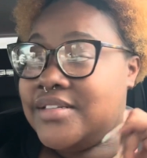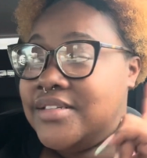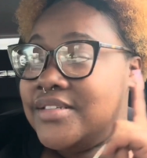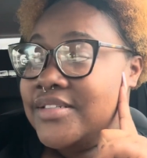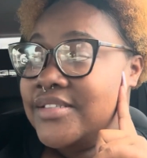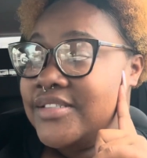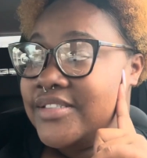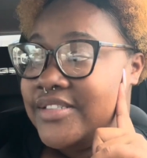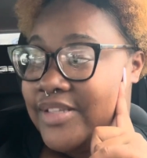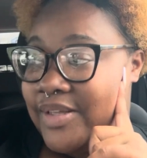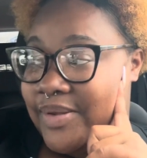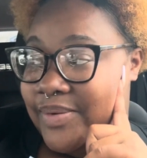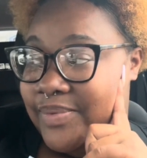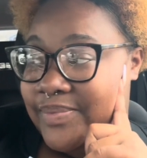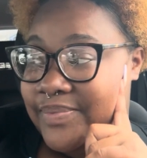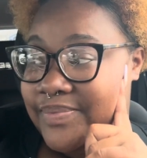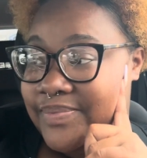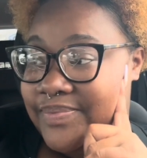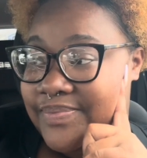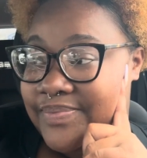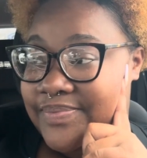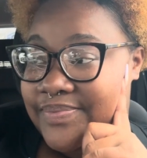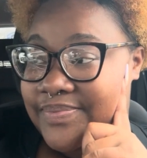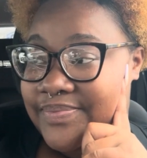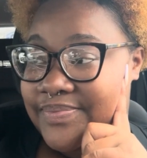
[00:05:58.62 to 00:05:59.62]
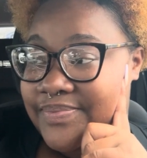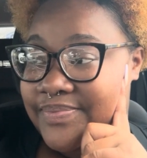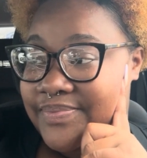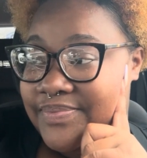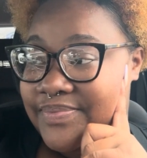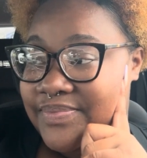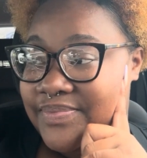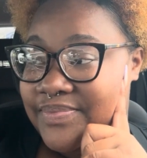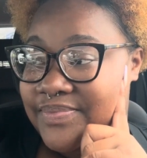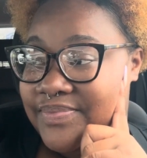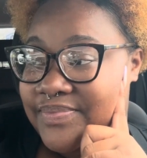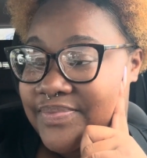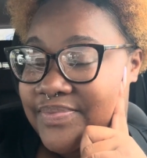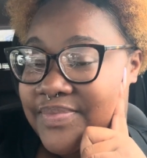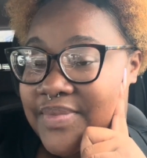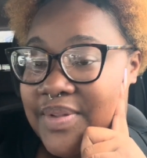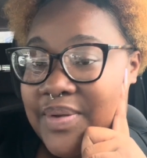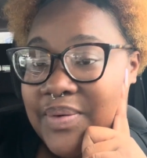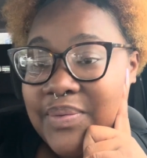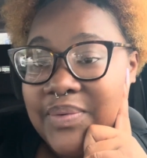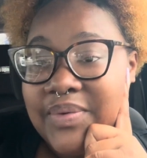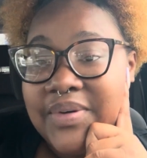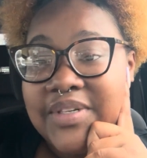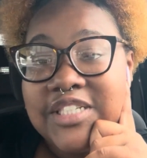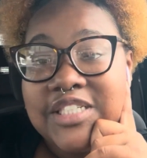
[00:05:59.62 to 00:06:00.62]
So
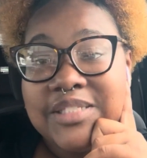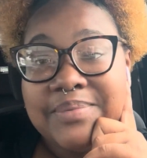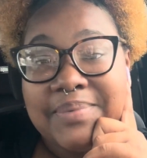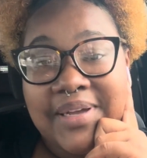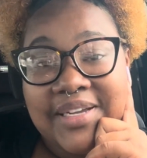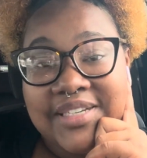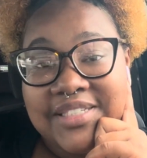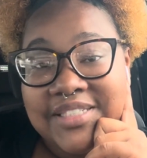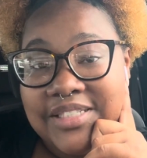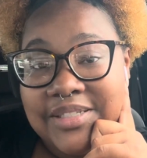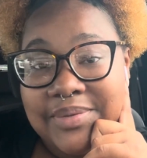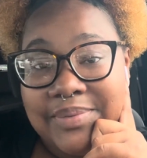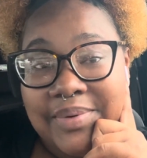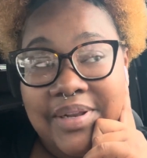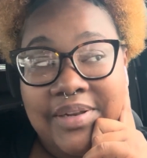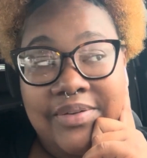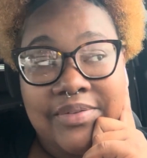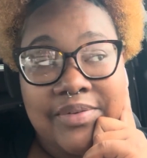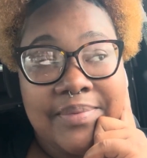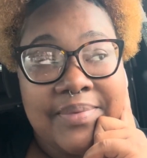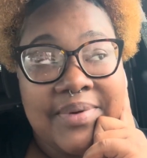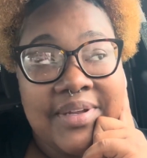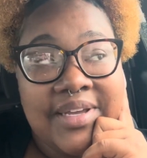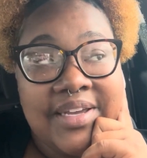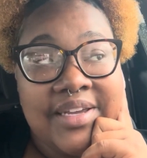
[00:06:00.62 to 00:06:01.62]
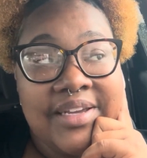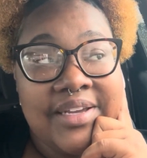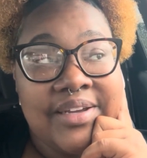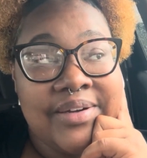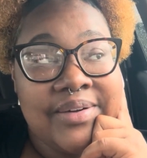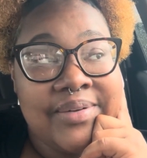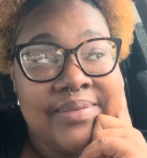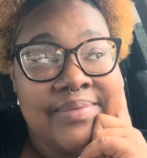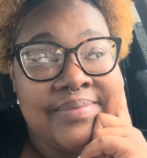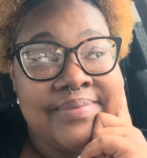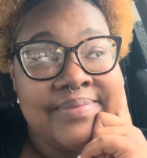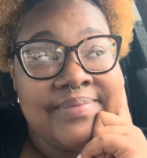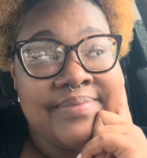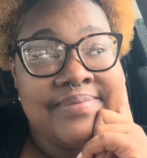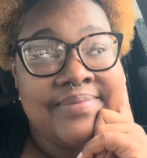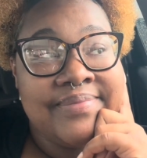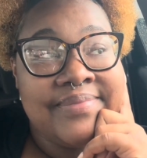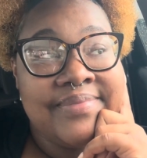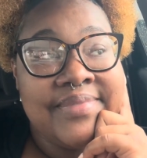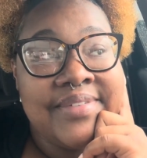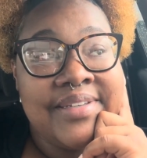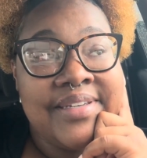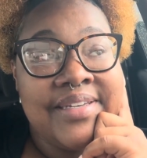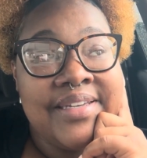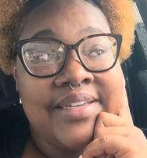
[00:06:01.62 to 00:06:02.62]
we're just patiently waiting for him to get here,
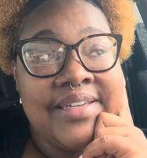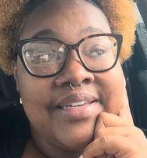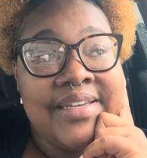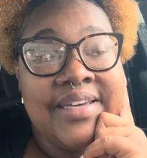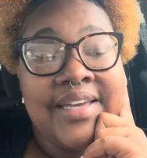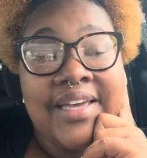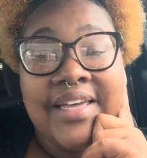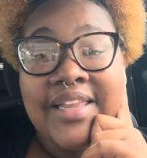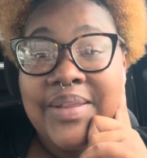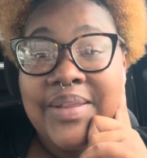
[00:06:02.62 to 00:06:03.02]
and